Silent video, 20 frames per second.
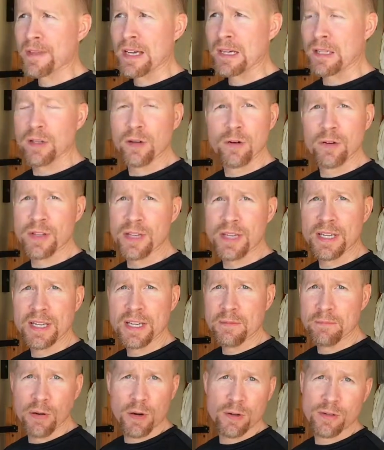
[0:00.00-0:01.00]
clothing
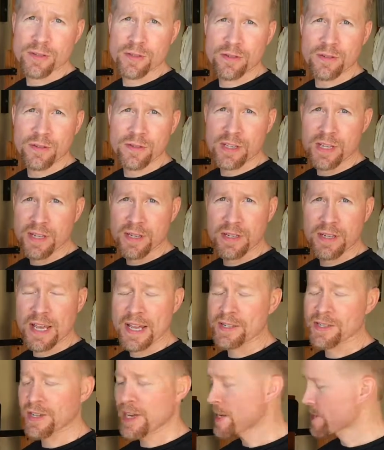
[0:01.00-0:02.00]
and posters and
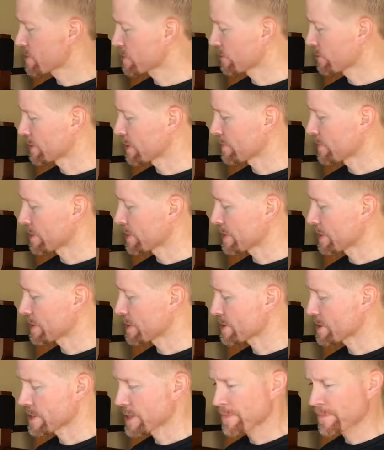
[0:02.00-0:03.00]
educational
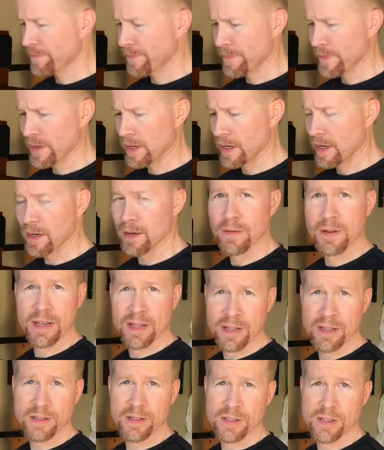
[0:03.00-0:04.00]
DVDs,
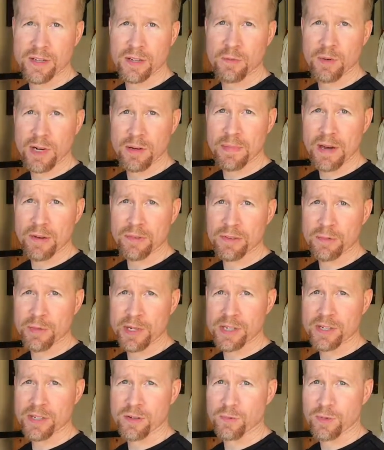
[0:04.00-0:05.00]
and there's a good one about the
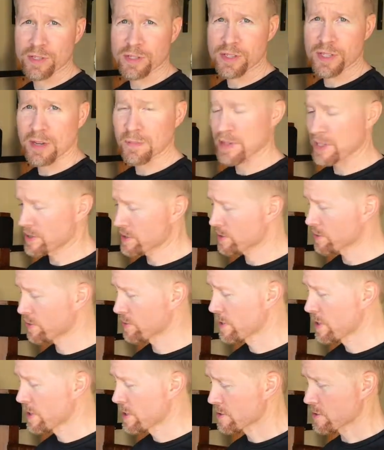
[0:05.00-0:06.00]
Wing Chun wooden dummy too.
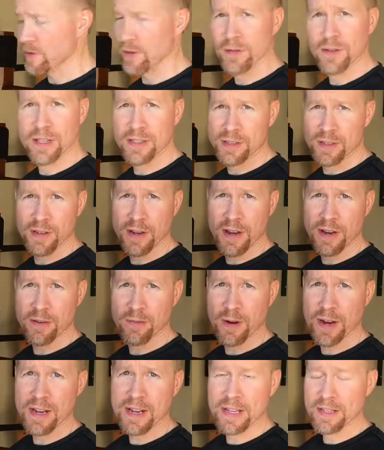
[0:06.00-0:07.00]
So it's a
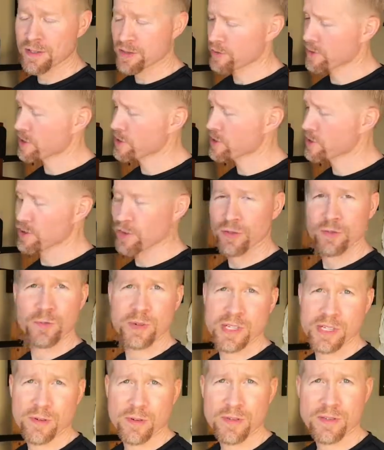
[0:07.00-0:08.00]
great instructional
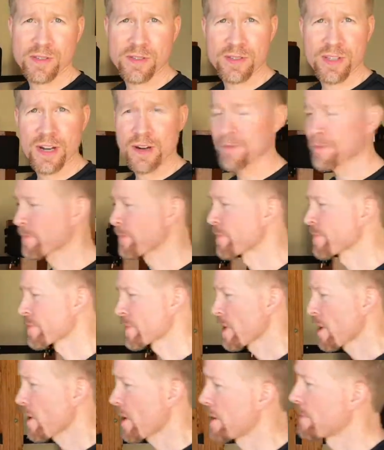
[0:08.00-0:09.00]
resources there. All